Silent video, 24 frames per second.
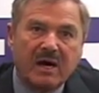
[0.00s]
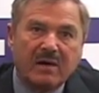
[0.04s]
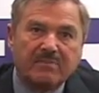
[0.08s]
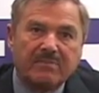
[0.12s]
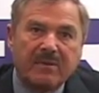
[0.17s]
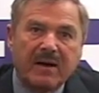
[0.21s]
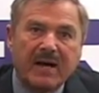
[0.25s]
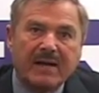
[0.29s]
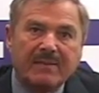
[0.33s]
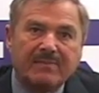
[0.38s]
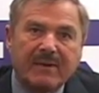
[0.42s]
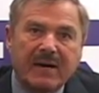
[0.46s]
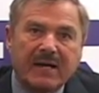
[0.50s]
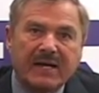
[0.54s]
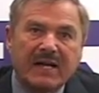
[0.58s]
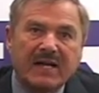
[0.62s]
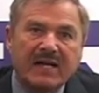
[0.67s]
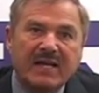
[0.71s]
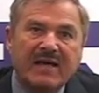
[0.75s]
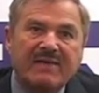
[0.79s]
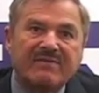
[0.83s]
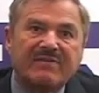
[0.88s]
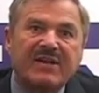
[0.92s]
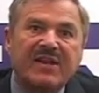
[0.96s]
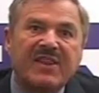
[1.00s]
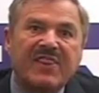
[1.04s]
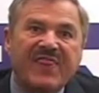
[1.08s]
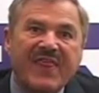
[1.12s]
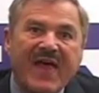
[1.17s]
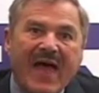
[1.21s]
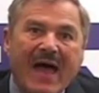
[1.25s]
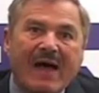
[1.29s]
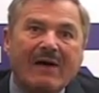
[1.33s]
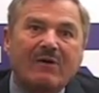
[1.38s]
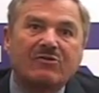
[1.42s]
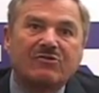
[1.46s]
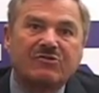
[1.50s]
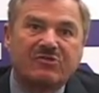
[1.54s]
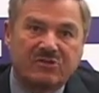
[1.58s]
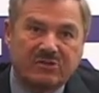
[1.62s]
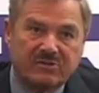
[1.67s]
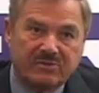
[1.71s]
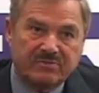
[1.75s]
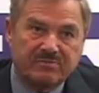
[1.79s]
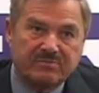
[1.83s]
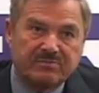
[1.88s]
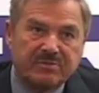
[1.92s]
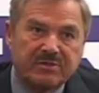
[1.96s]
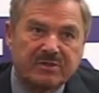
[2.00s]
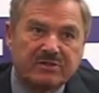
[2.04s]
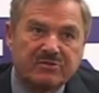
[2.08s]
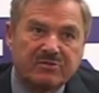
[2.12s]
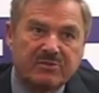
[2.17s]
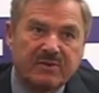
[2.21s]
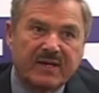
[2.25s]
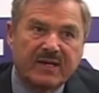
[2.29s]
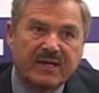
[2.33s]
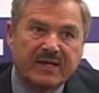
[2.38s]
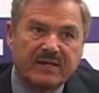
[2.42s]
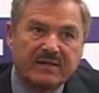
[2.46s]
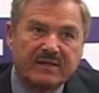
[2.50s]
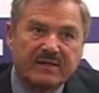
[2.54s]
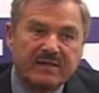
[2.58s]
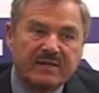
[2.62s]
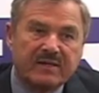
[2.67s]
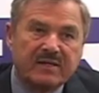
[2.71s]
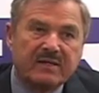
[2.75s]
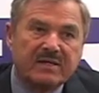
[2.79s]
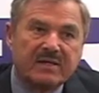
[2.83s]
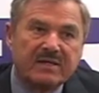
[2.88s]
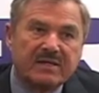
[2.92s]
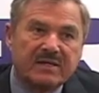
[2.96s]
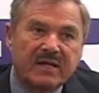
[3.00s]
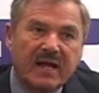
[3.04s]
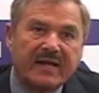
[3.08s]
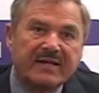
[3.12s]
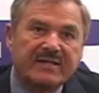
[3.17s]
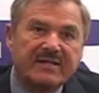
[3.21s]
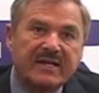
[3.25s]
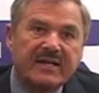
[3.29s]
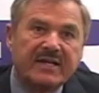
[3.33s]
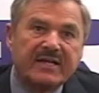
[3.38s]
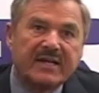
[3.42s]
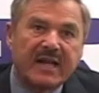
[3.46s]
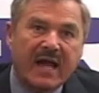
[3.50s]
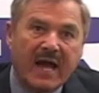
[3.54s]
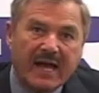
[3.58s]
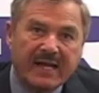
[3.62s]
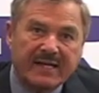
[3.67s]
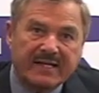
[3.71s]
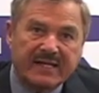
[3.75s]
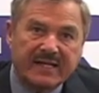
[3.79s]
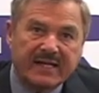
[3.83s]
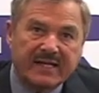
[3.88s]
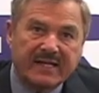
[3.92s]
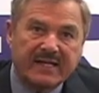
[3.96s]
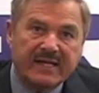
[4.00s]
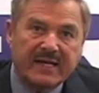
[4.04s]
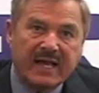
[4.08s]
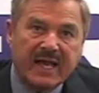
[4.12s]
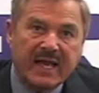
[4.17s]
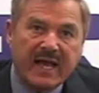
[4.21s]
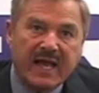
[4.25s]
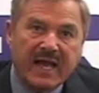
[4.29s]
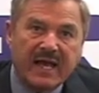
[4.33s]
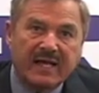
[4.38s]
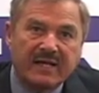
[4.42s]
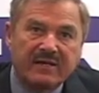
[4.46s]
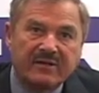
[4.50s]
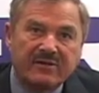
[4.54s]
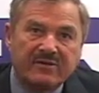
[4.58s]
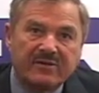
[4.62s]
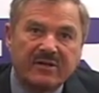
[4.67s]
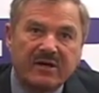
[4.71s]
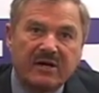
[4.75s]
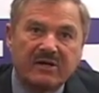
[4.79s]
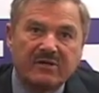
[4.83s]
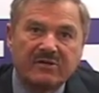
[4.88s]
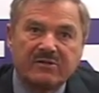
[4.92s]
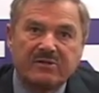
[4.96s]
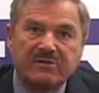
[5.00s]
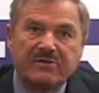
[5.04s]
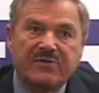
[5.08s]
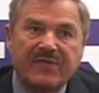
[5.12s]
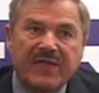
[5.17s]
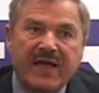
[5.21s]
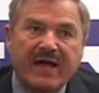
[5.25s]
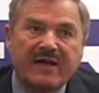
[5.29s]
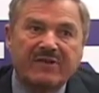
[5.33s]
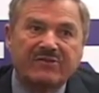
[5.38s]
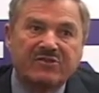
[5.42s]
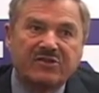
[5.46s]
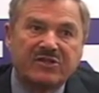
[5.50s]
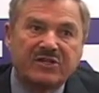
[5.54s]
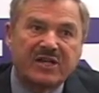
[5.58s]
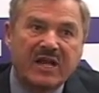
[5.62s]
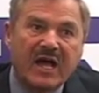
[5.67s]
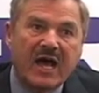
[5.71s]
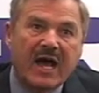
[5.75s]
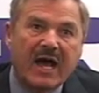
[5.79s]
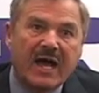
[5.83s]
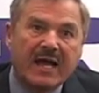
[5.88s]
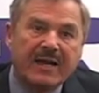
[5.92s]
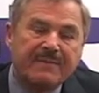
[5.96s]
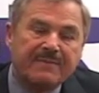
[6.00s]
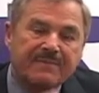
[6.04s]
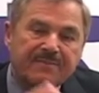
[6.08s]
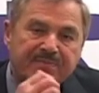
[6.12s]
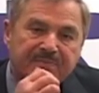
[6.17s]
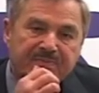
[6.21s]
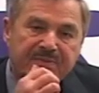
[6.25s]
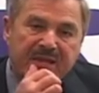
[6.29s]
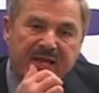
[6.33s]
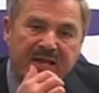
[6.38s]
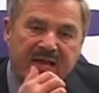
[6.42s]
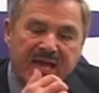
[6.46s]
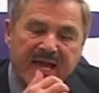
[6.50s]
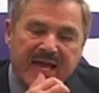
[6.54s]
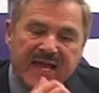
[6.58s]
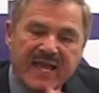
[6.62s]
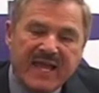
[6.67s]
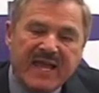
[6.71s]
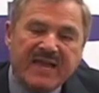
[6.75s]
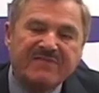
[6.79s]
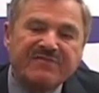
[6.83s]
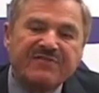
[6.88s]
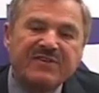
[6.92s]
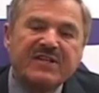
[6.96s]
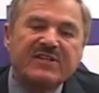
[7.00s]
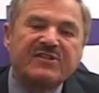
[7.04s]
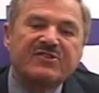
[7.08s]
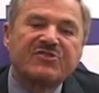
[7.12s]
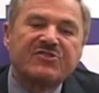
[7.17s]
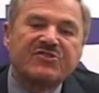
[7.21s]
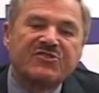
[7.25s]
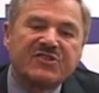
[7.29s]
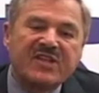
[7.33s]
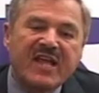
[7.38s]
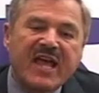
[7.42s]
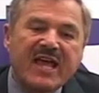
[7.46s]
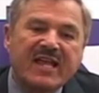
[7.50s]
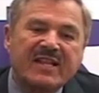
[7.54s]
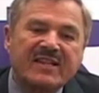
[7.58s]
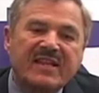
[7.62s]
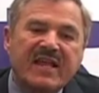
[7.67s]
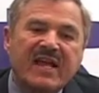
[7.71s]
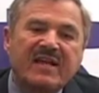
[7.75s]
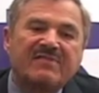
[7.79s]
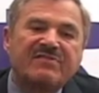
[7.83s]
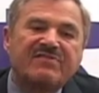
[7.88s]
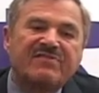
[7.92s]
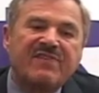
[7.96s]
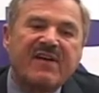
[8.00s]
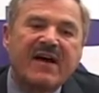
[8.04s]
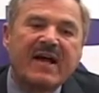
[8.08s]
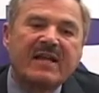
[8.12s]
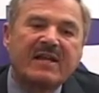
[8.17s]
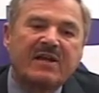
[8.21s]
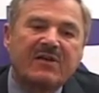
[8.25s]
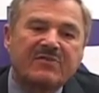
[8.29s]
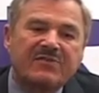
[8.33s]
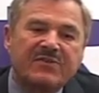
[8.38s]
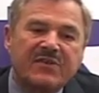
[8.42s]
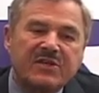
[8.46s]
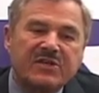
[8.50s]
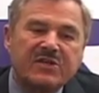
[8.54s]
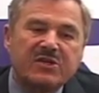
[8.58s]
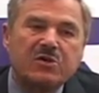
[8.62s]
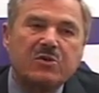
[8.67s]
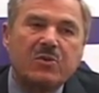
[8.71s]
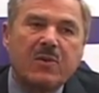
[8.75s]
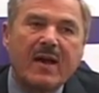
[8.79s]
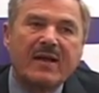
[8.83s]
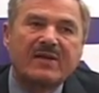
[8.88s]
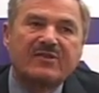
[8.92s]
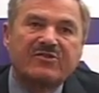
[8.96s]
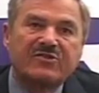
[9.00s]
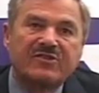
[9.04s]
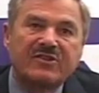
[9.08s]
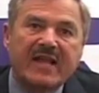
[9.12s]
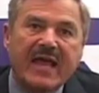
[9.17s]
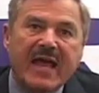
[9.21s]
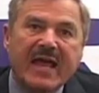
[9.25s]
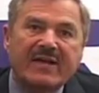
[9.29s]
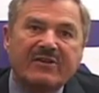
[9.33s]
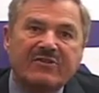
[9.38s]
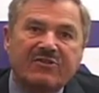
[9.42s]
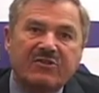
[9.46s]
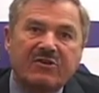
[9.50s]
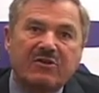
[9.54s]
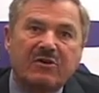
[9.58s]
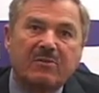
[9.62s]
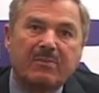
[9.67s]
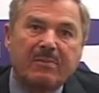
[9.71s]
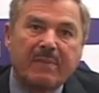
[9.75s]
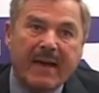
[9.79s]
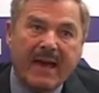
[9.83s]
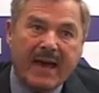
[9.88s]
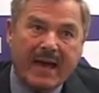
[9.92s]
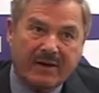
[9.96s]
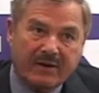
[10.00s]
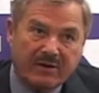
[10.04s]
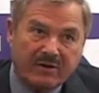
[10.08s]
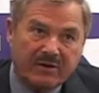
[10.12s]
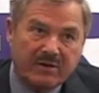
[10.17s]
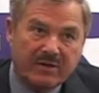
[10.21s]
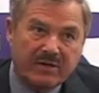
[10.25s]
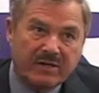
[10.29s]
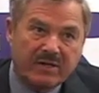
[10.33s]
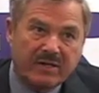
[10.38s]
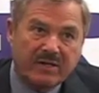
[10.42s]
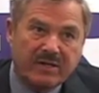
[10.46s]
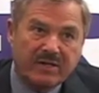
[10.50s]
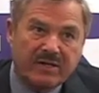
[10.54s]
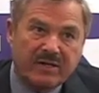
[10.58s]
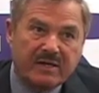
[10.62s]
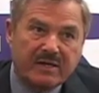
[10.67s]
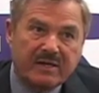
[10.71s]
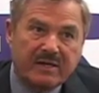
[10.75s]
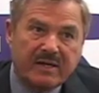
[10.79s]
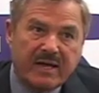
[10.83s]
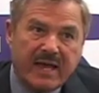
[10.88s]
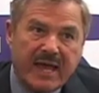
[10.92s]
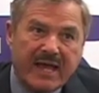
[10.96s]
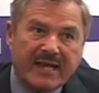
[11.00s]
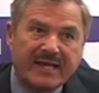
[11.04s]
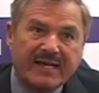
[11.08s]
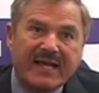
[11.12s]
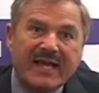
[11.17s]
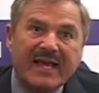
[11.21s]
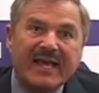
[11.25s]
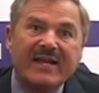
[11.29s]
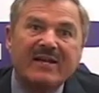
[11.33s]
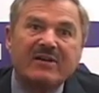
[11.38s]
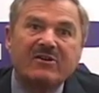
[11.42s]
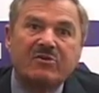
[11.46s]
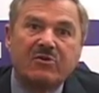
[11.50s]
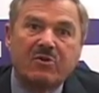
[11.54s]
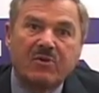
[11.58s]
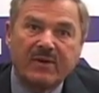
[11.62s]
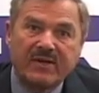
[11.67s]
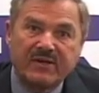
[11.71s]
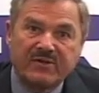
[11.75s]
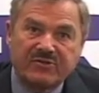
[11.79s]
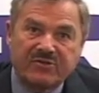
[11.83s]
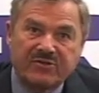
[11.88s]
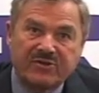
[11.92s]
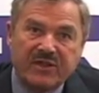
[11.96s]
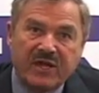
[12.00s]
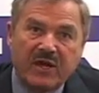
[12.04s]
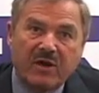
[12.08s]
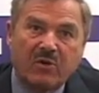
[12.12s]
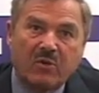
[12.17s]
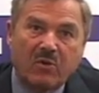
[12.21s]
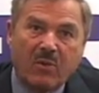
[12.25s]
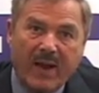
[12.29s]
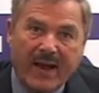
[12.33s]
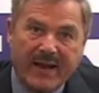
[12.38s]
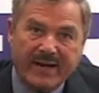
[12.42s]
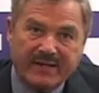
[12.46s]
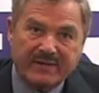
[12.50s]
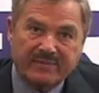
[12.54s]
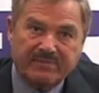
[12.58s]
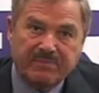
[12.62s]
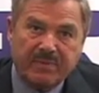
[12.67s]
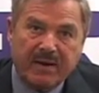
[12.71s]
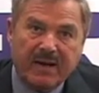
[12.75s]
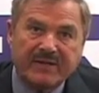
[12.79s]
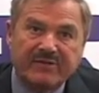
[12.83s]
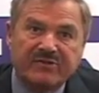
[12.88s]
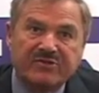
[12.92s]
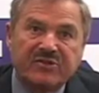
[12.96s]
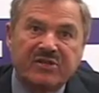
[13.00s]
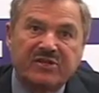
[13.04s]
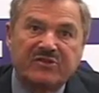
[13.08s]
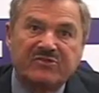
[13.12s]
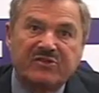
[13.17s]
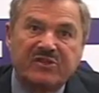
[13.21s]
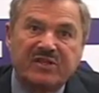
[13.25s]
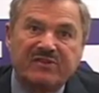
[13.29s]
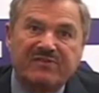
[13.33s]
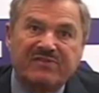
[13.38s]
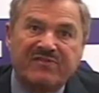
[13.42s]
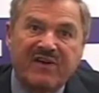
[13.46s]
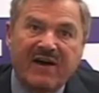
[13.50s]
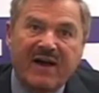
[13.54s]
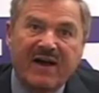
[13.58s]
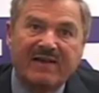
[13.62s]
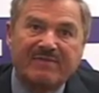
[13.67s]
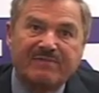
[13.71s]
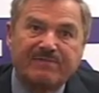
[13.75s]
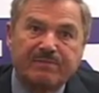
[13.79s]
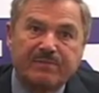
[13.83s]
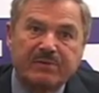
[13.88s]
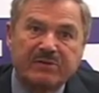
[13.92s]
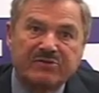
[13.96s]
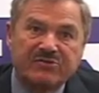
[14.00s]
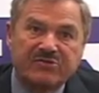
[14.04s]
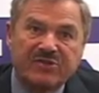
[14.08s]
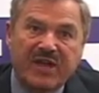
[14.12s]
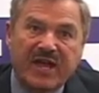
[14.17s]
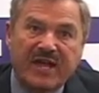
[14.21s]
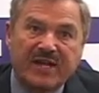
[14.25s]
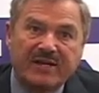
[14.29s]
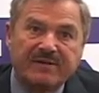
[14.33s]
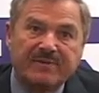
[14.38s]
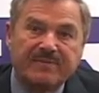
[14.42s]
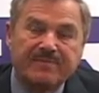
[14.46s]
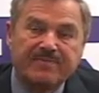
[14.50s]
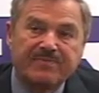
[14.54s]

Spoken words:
by about 11,000 between 1990 and 2009, if instead they'd followed the U.S. national pattern and increased their rate by 65%,